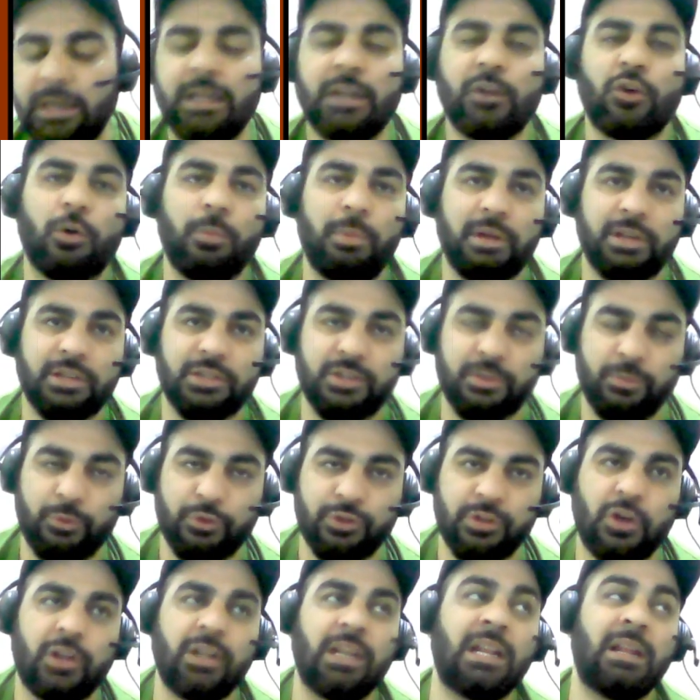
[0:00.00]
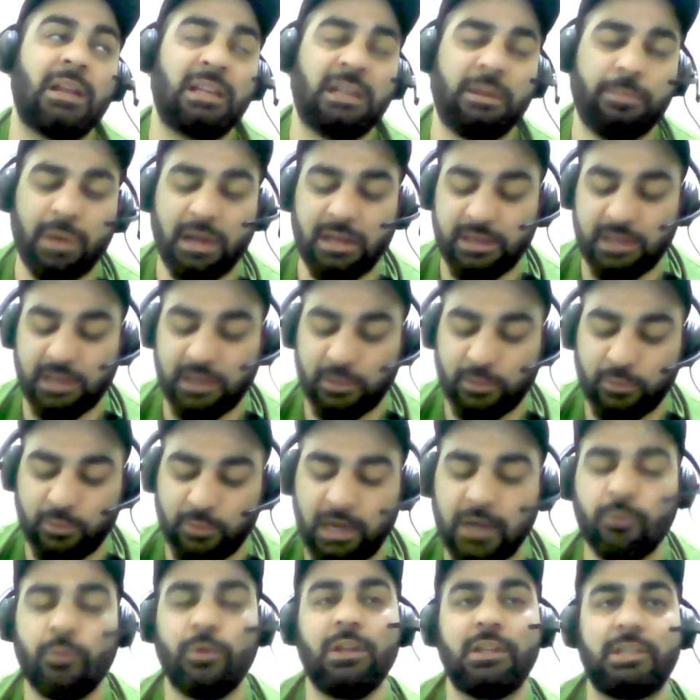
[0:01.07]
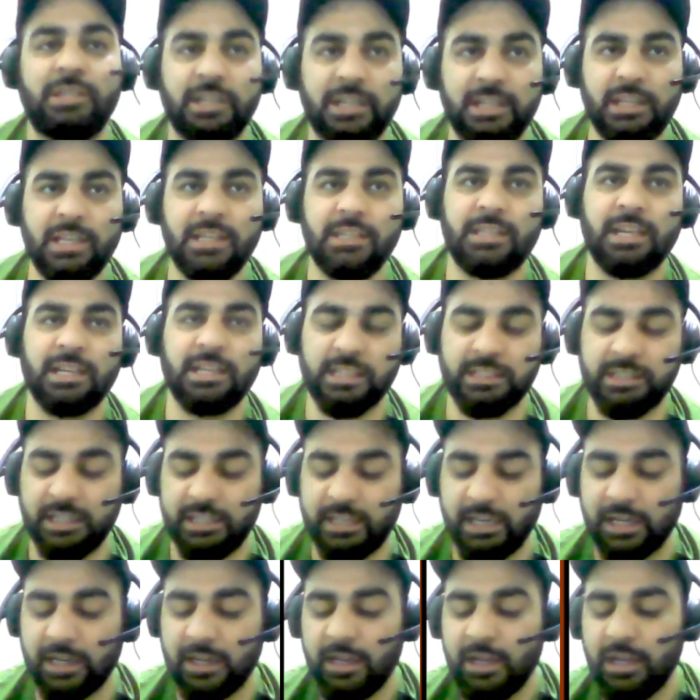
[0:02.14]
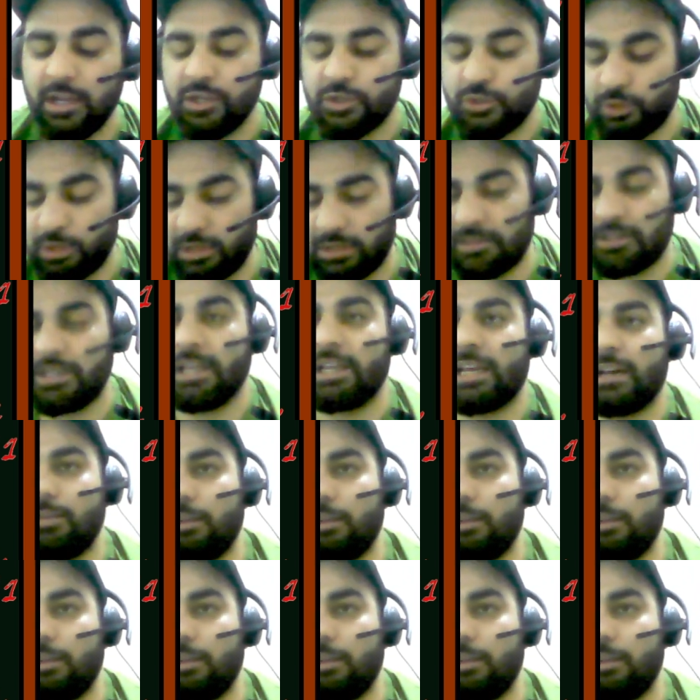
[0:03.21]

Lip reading: normal distribution, in a bell curve, and we'll see these things in detail. So the takeaway